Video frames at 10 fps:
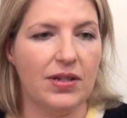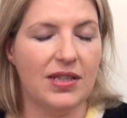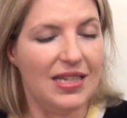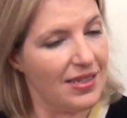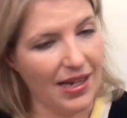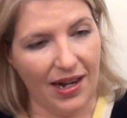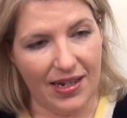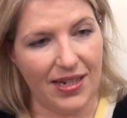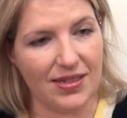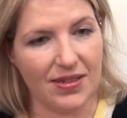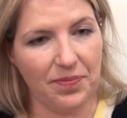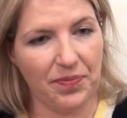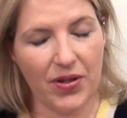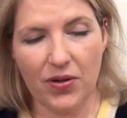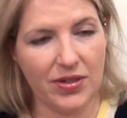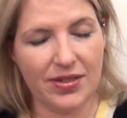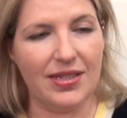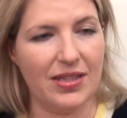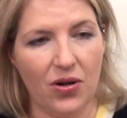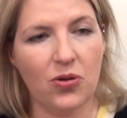And these guys,
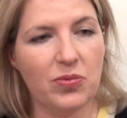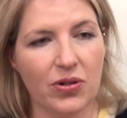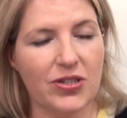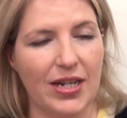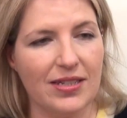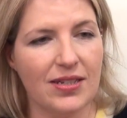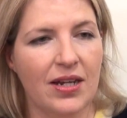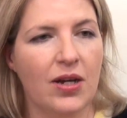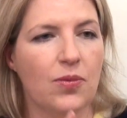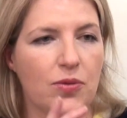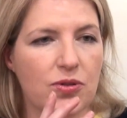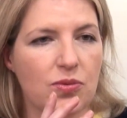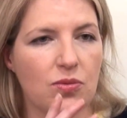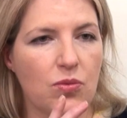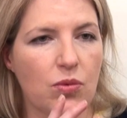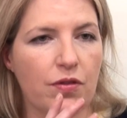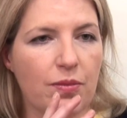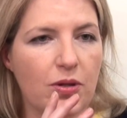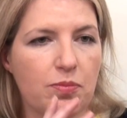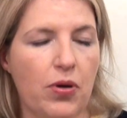honestly, the whole project was one of the
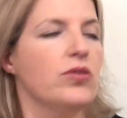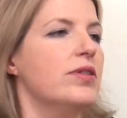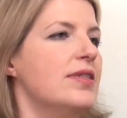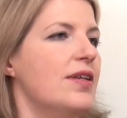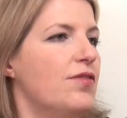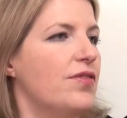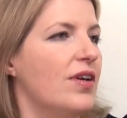most positive